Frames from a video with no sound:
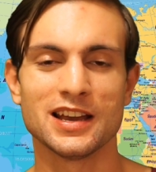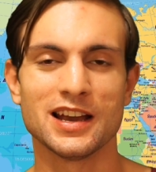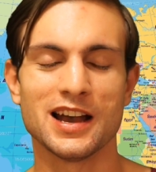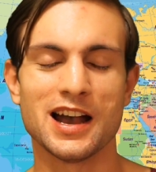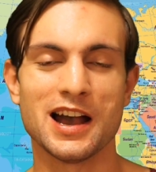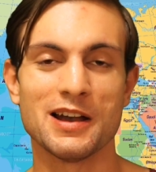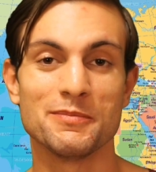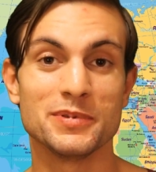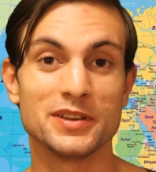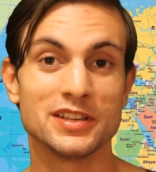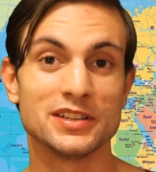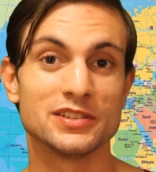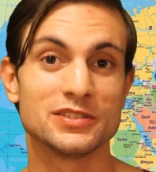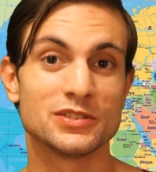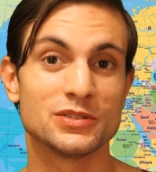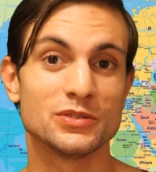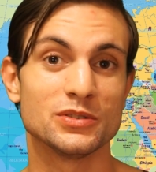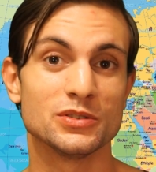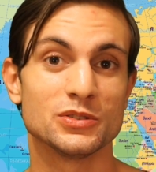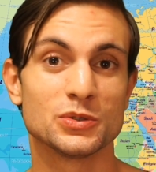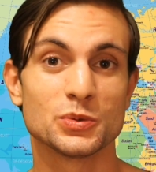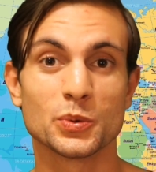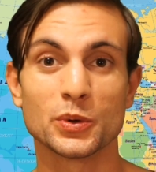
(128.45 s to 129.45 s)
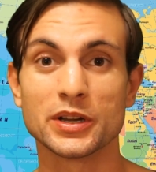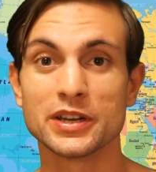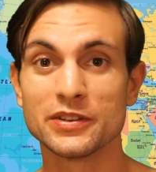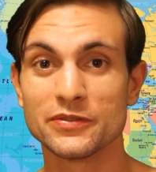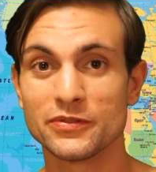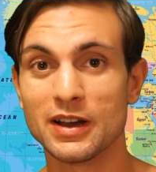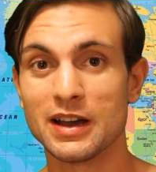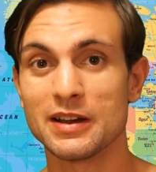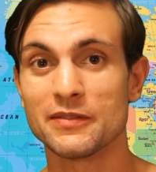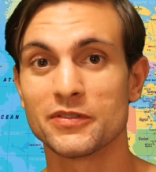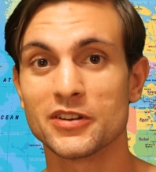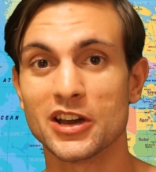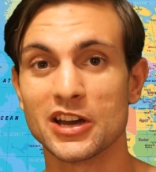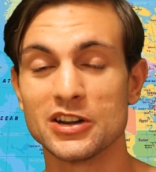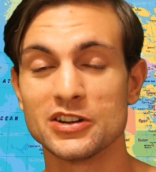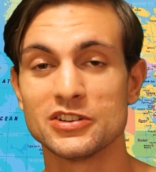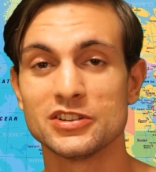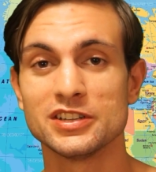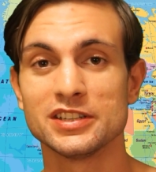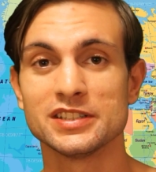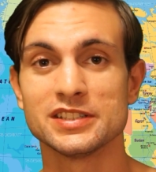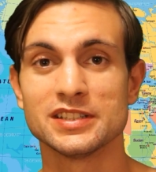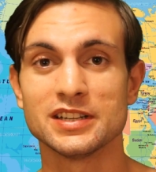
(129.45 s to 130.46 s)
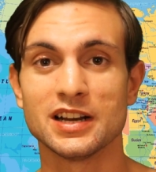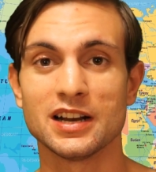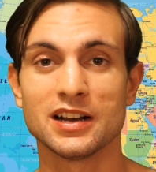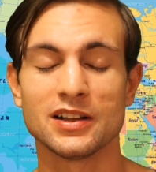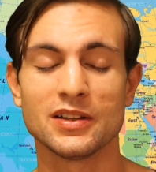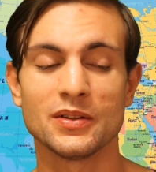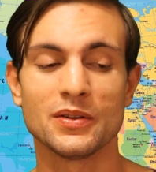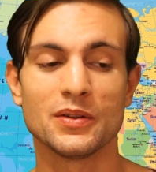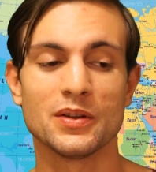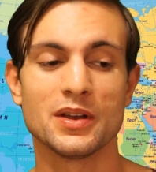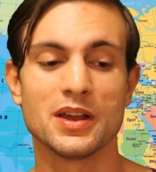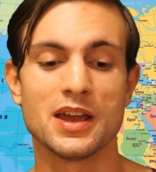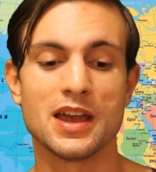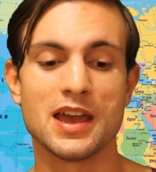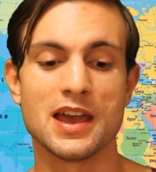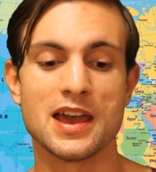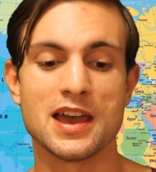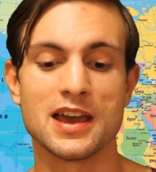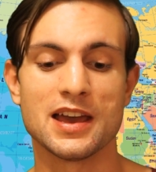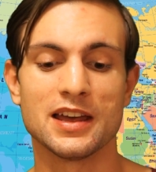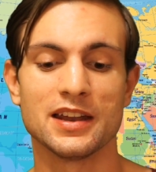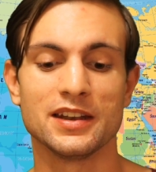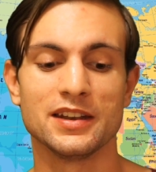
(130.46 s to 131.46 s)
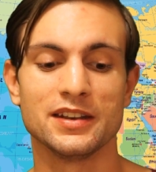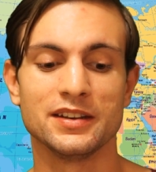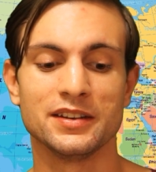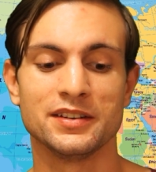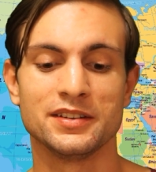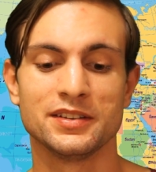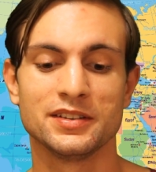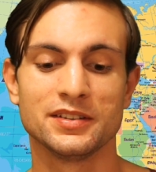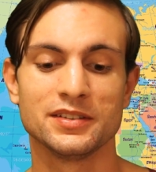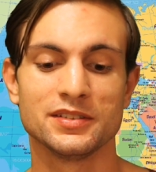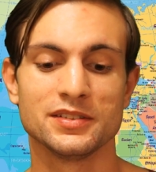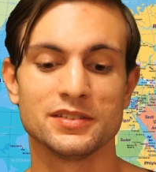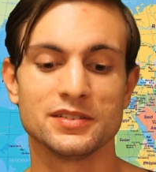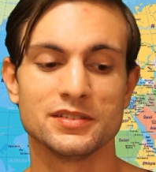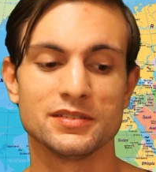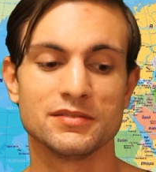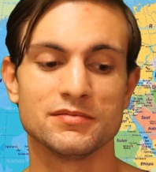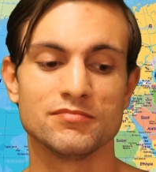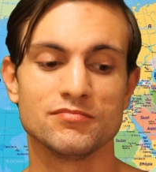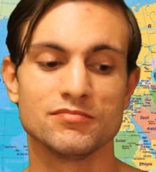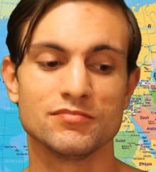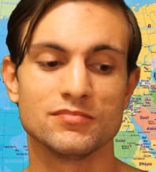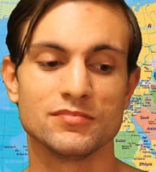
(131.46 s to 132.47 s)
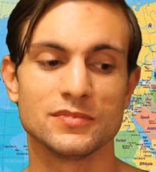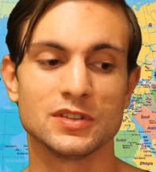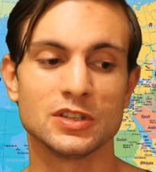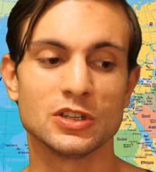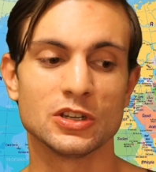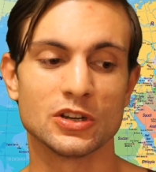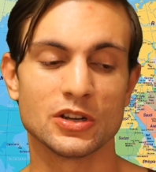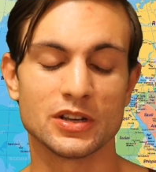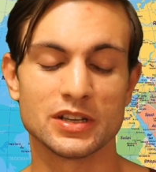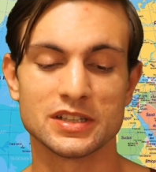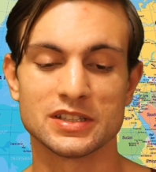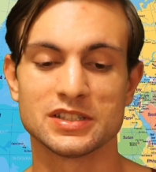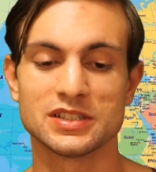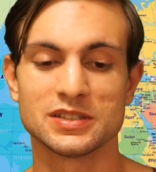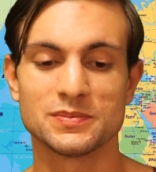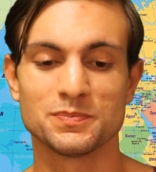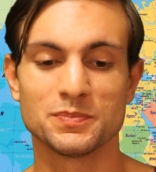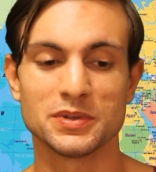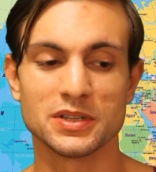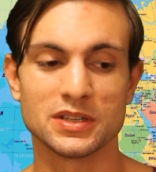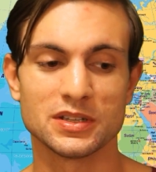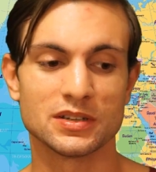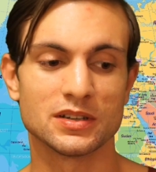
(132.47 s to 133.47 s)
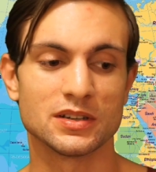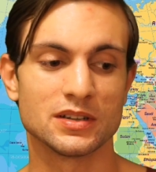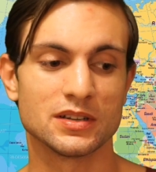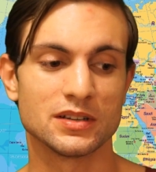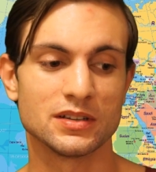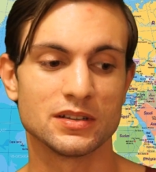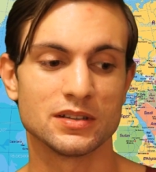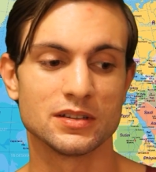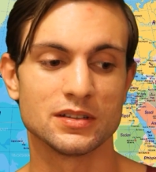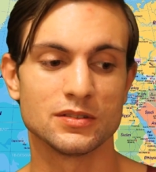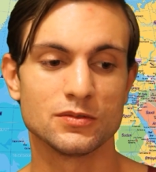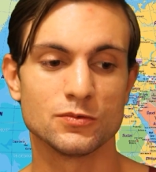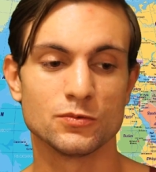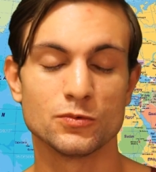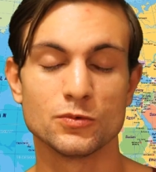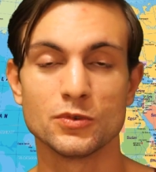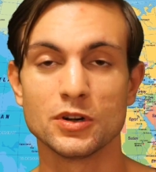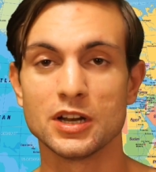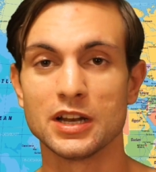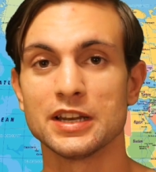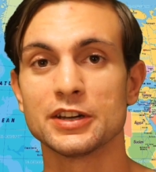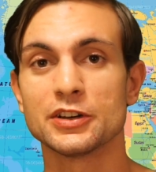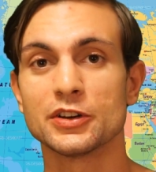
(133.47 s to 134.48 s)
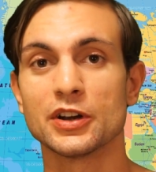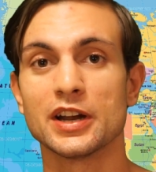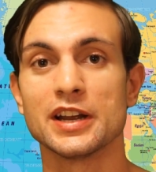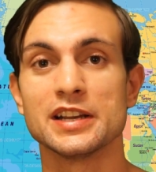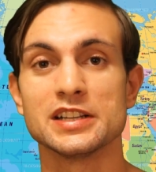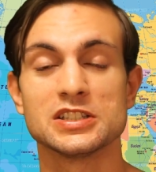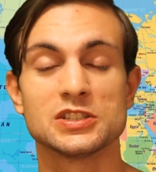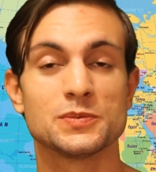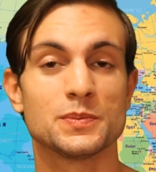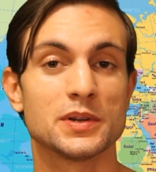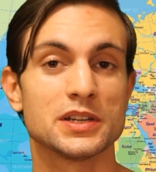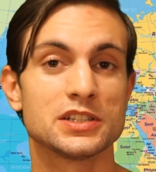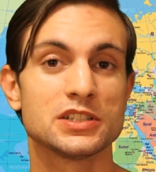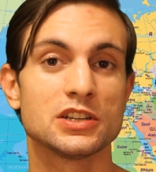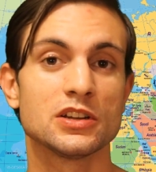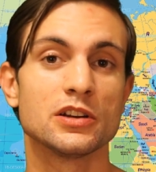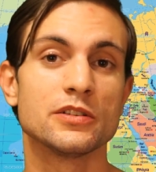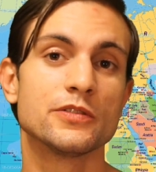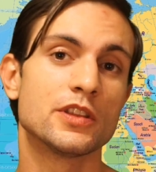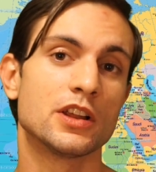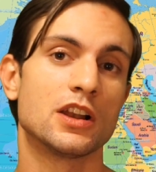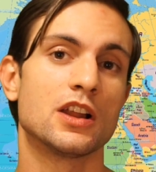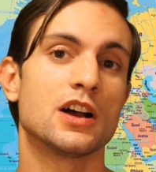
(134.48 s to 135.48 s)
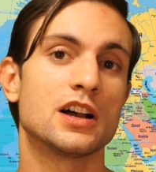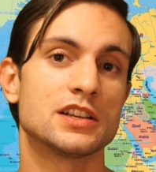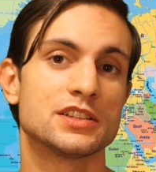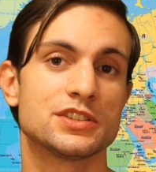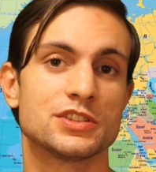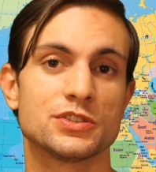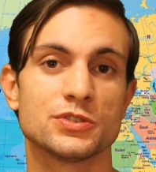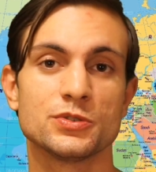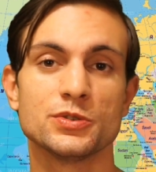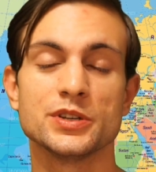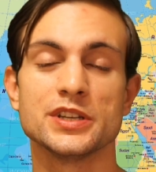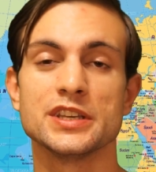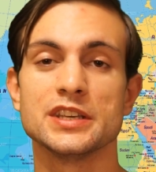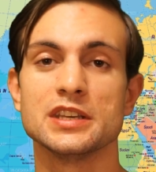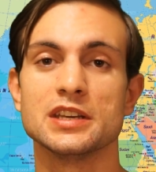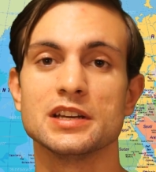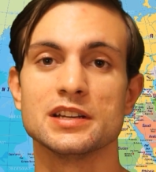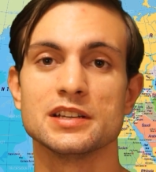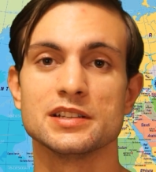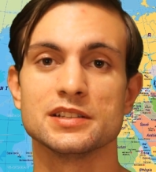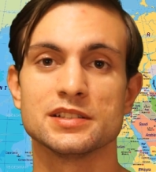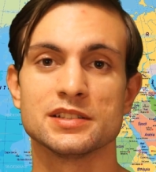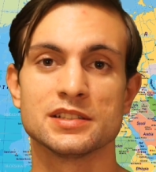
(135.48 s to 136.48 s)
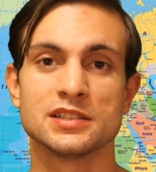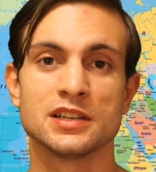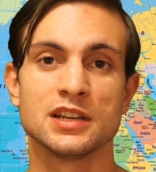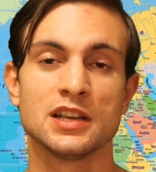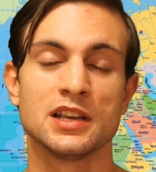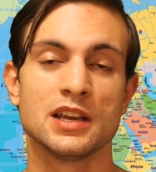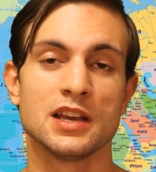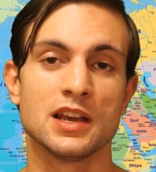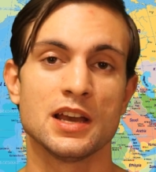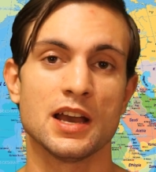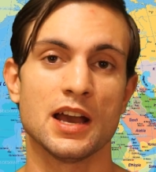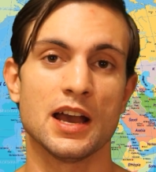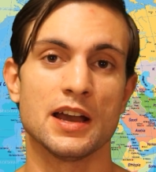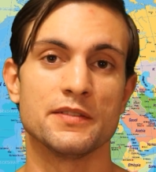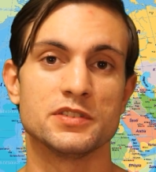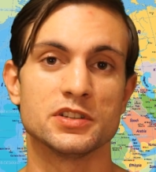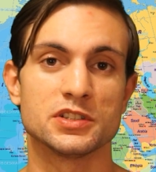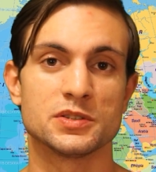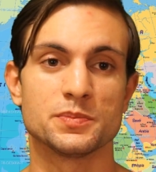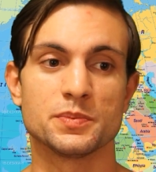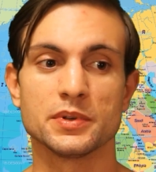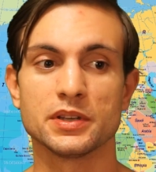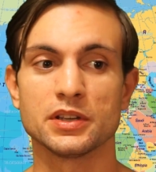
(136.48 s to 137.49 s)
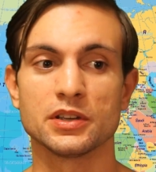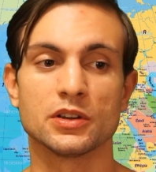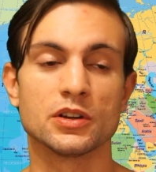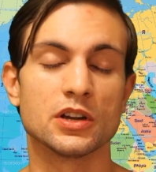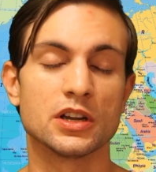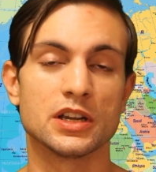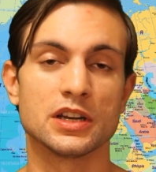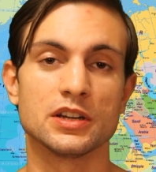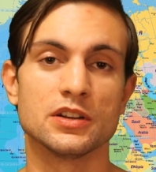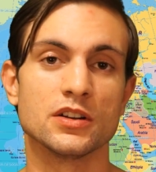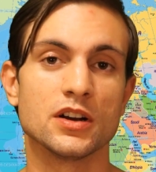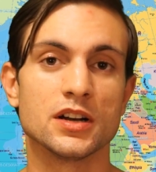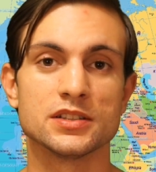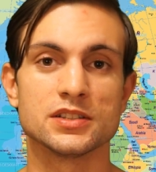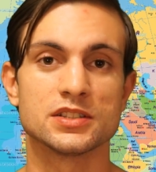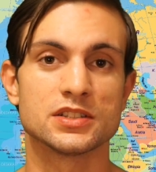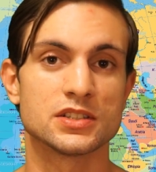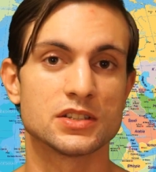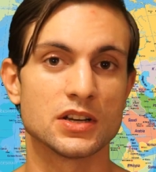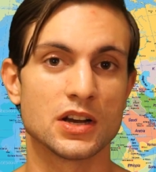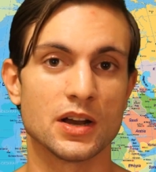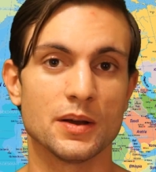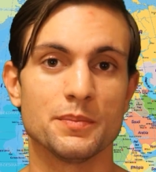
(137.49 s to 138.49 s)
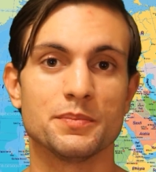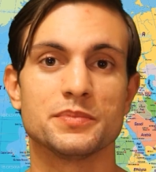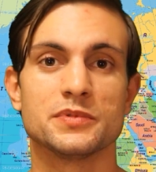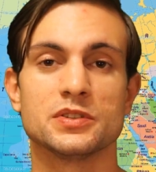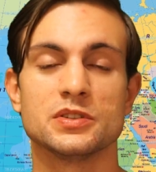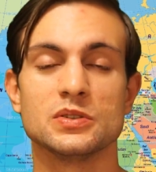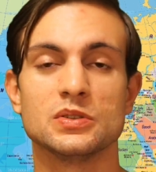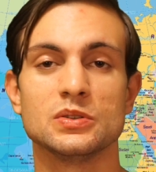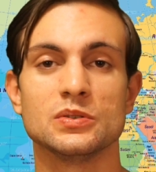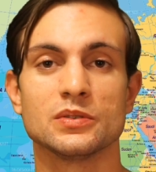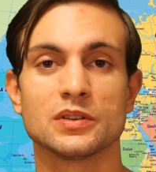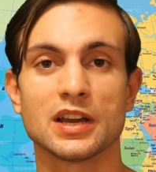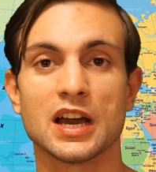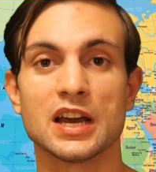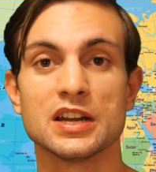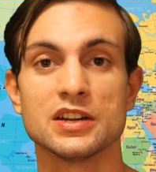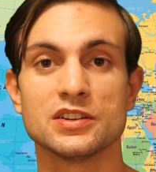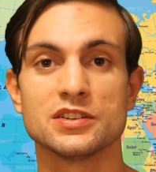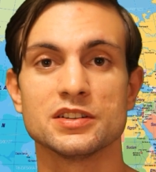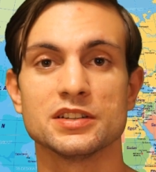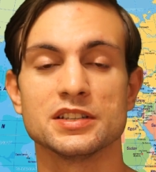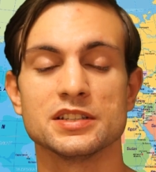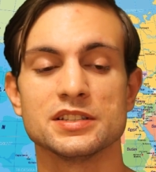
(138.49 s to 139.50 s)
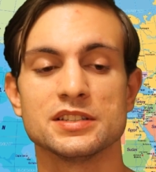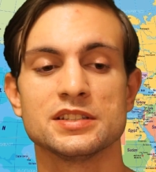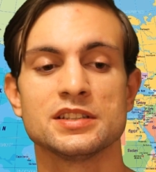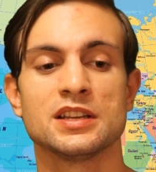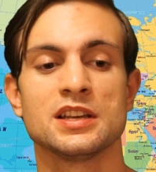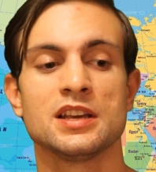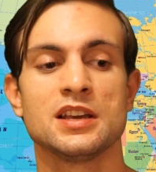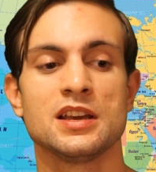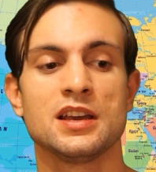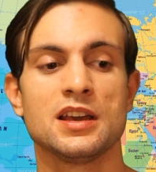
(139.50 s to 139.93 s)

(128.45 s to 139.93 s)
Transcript: I've been to 25 countries now, and, it's been really great, especially over the last 3 years. I've just been going non-stop to new countries.